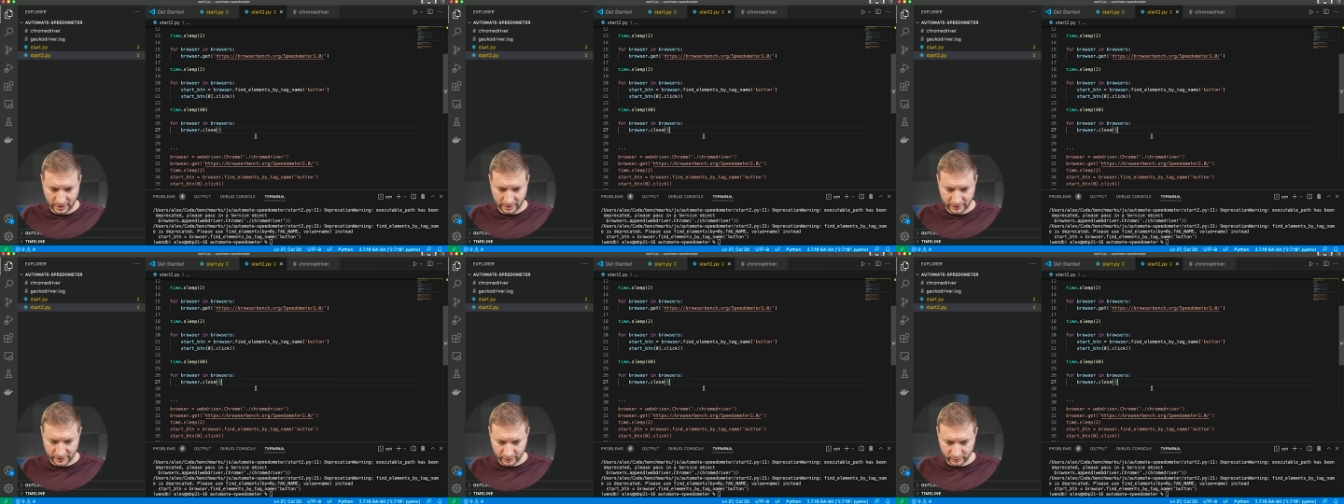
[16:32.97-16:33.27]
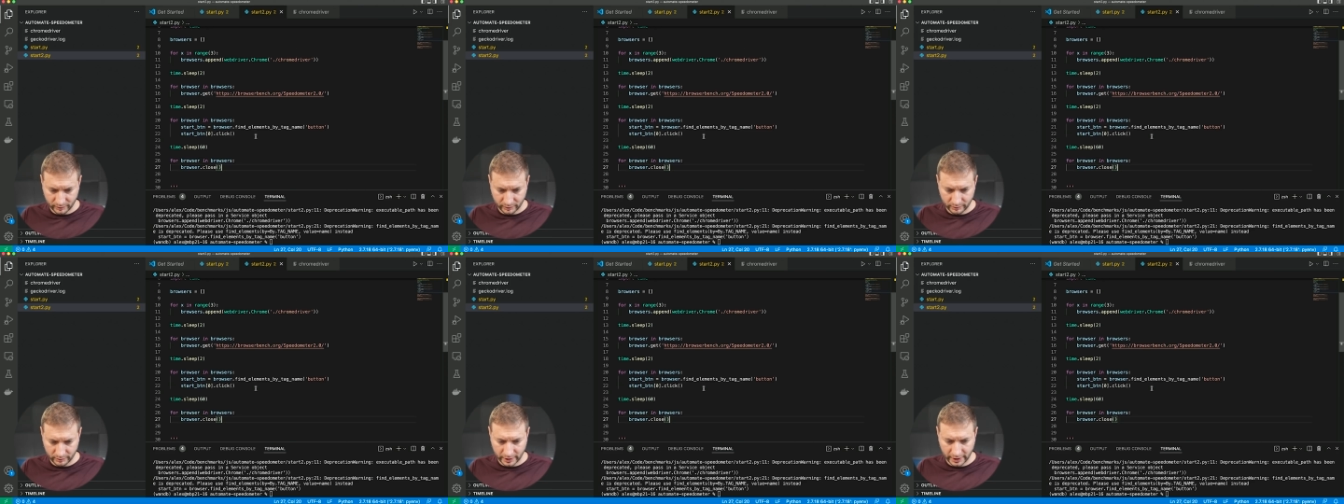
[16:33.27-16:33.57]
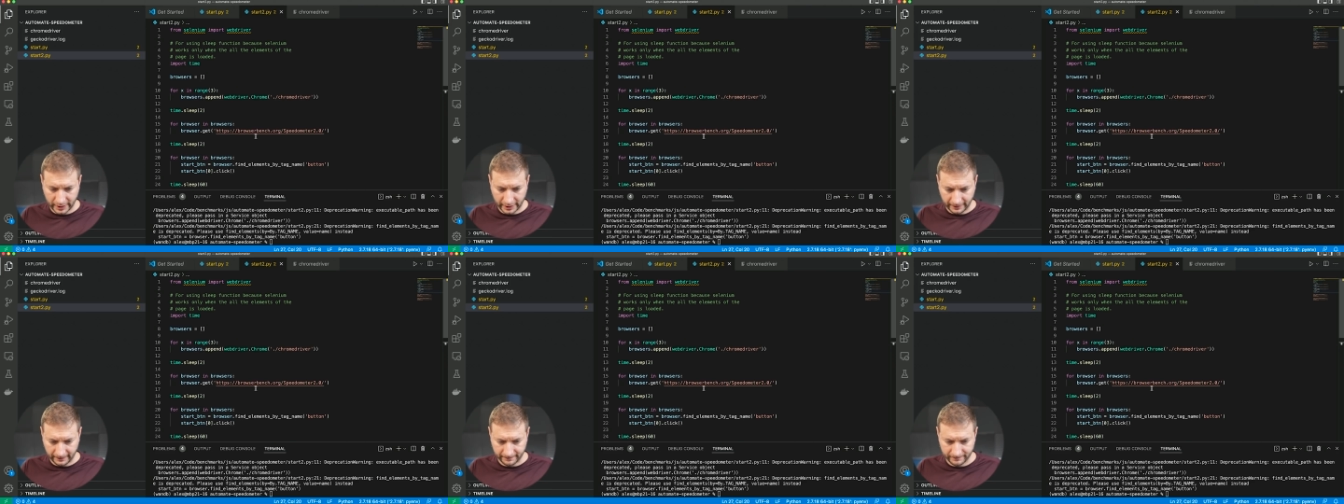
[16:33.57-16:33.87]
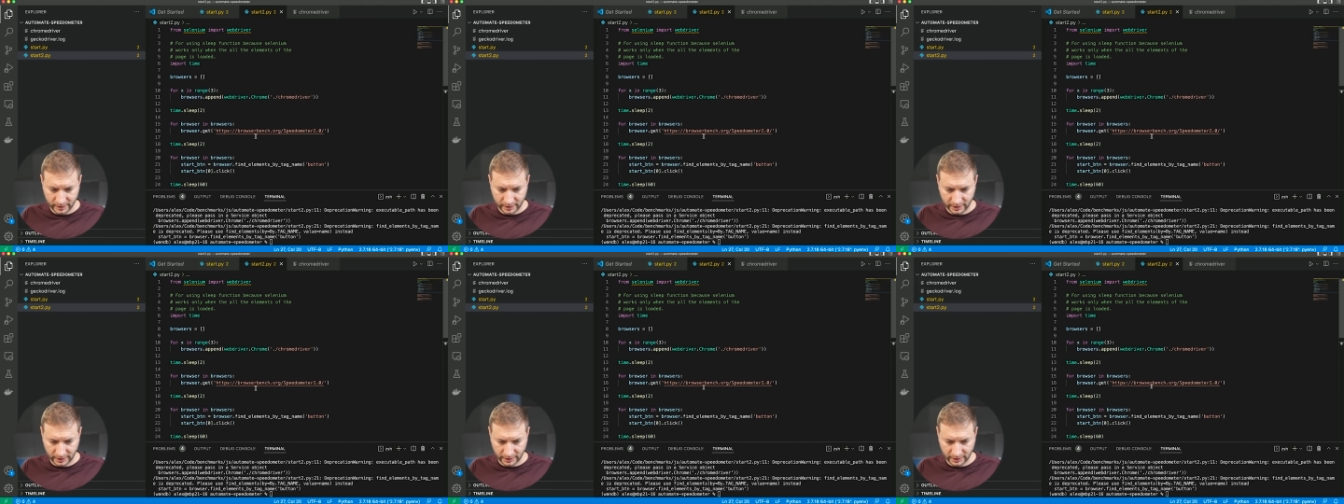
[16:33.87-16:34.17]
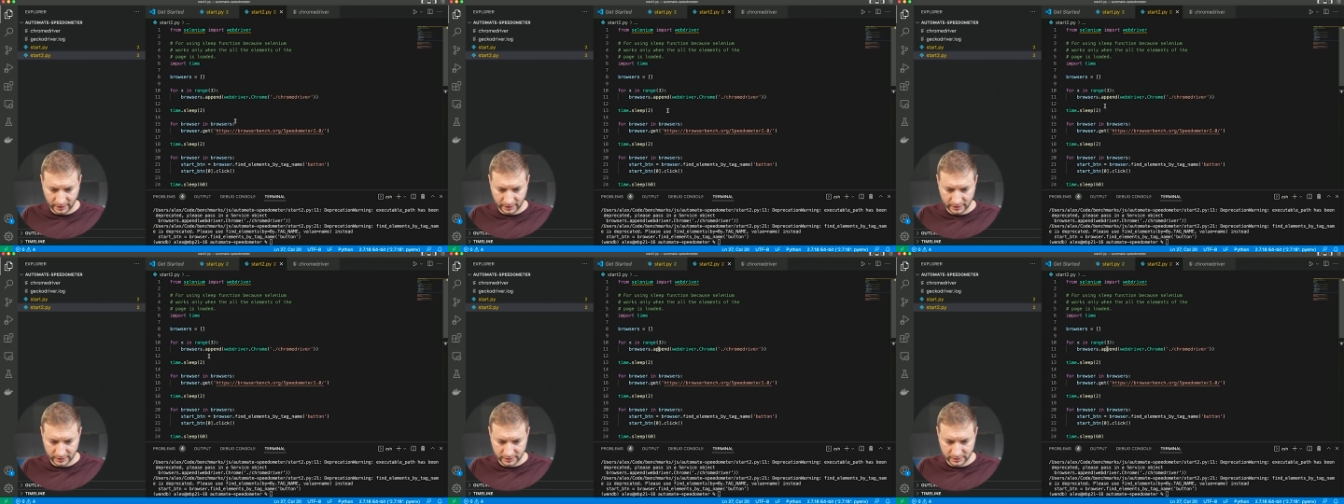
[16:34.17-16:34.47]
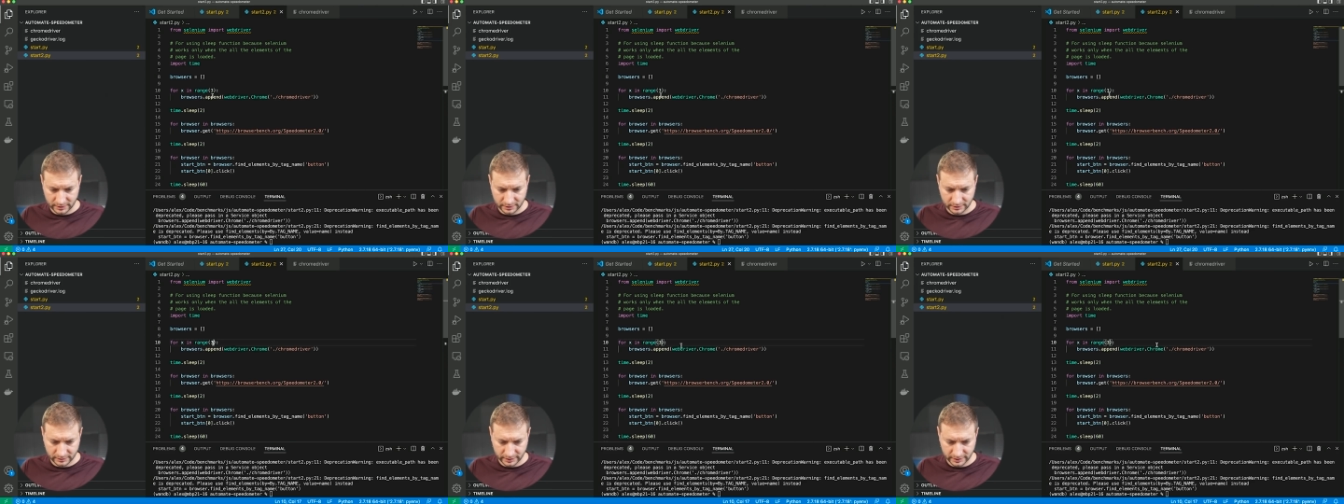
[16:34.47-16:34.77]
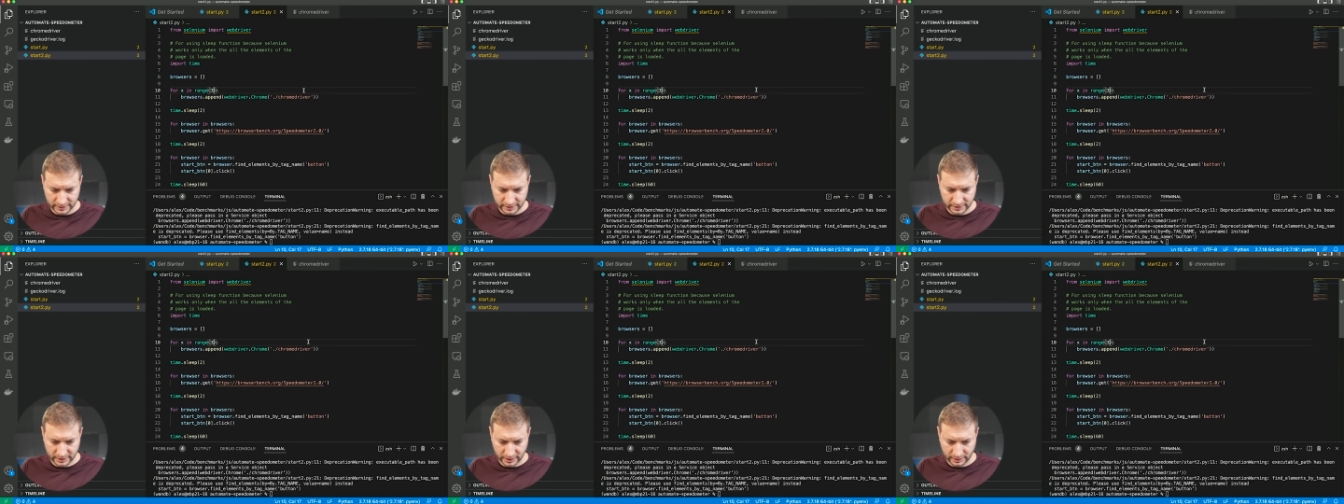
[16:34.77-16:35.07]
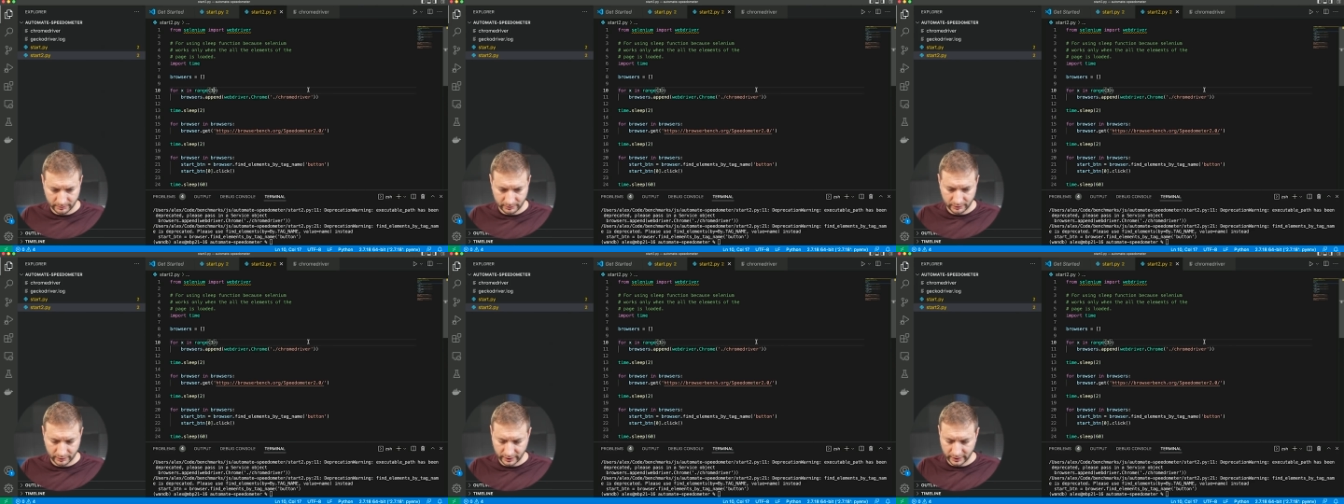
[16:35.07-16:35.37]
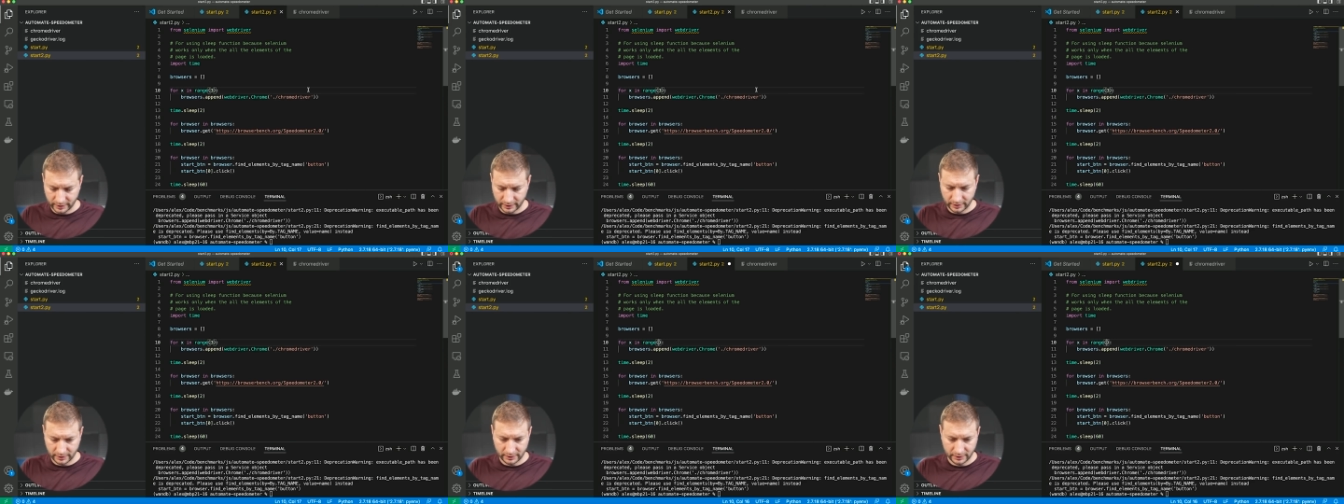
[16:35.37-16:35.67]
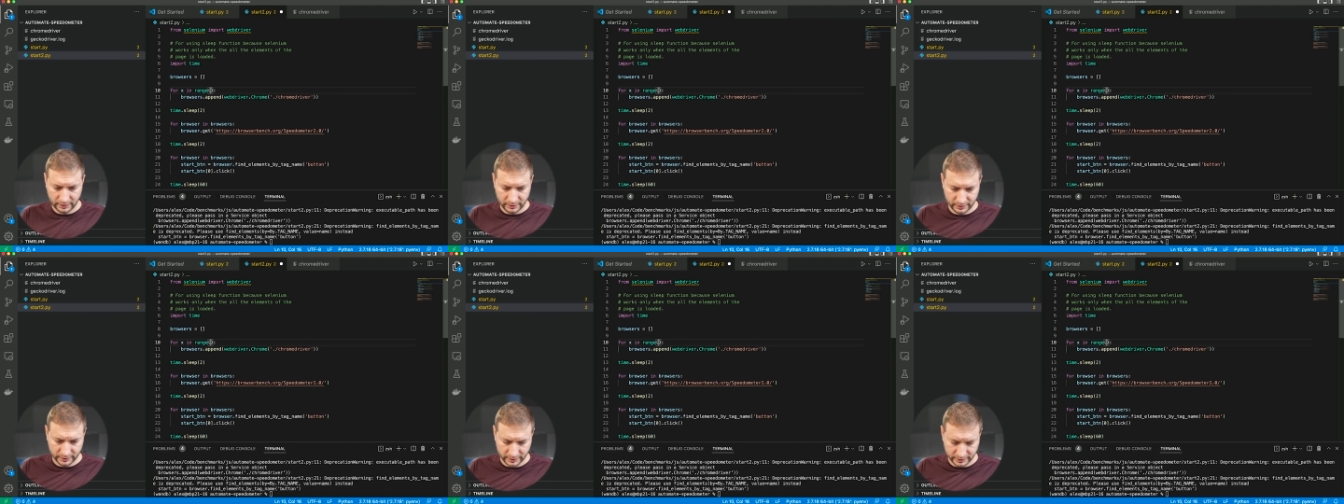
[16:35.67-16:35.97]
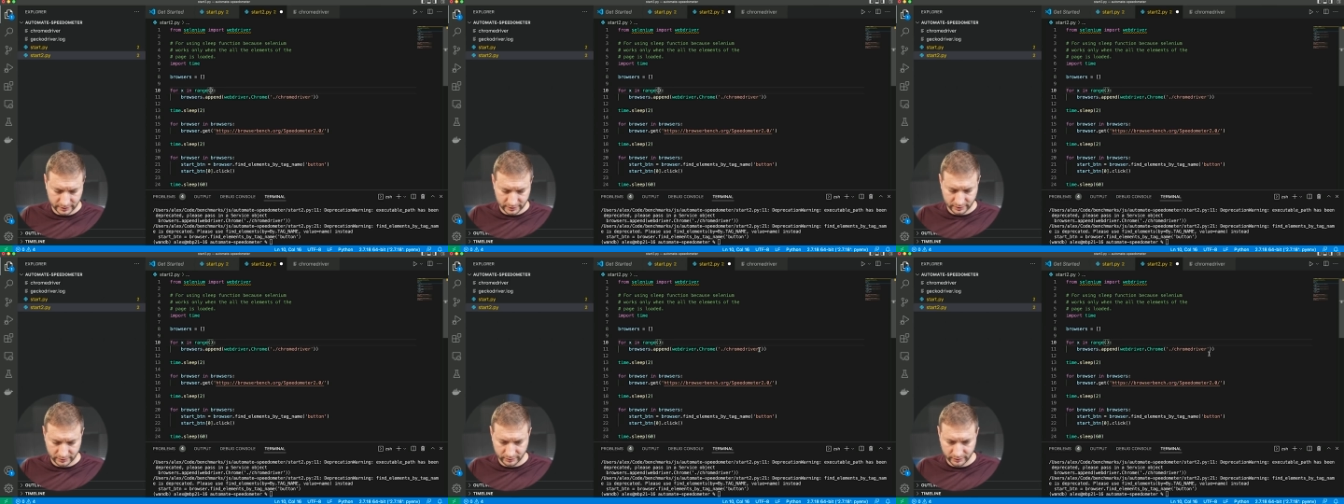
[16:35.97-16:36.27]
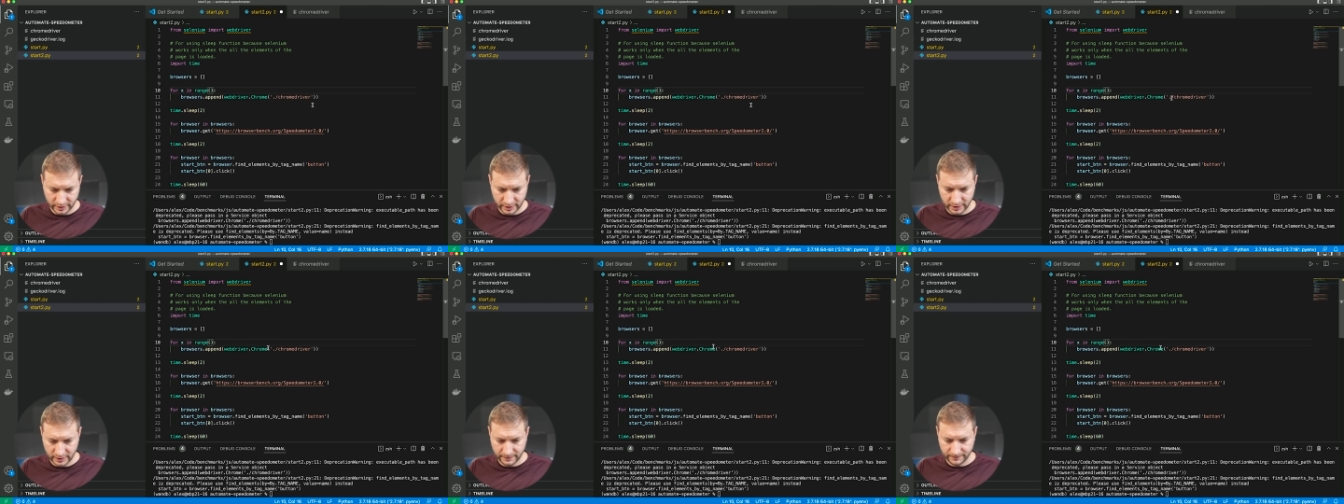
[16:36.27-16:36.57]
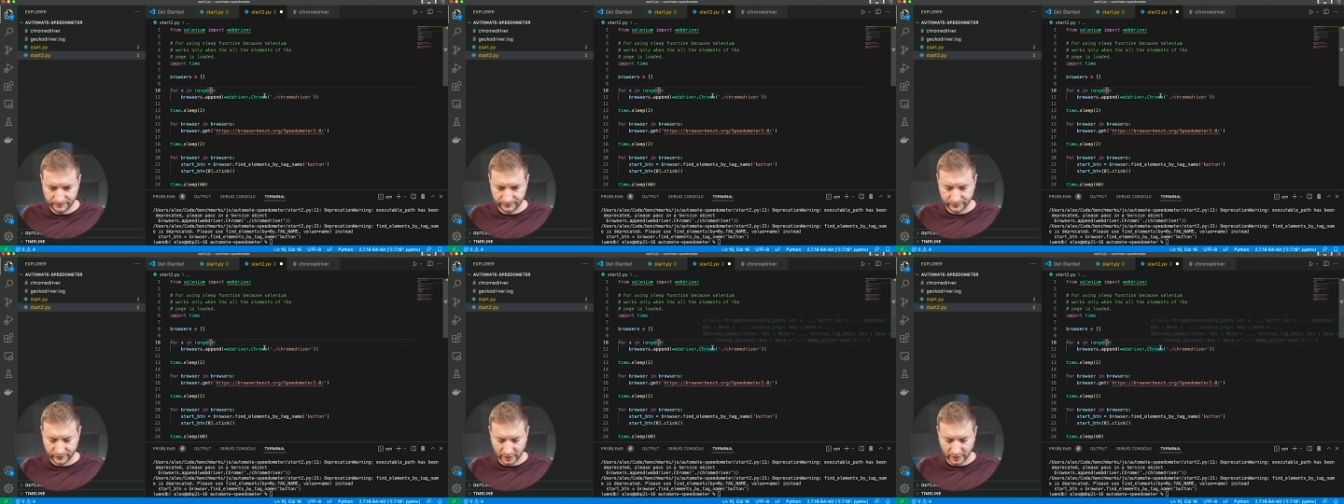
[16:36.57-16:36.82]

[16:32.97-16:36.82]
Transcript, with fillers: I think we're ready. And this number right here, this three,